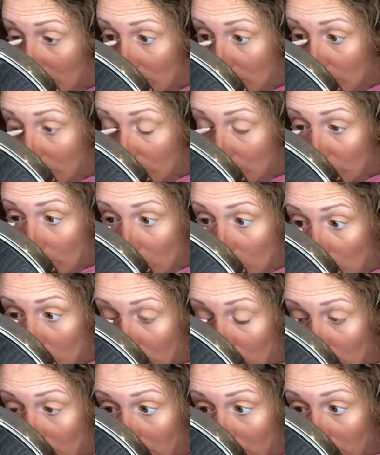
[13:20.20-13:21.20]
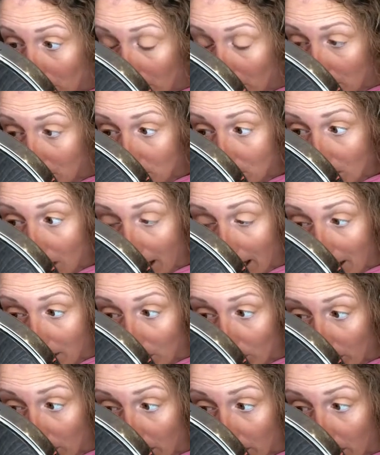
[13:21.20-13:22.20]
so much. I
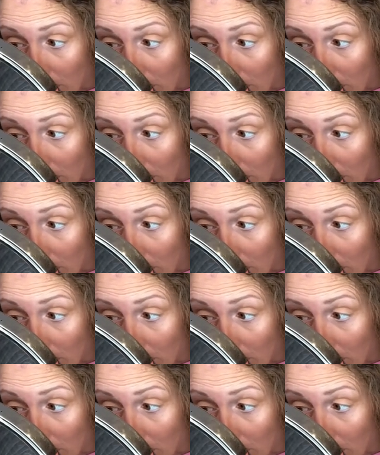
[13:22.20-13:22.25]
don't care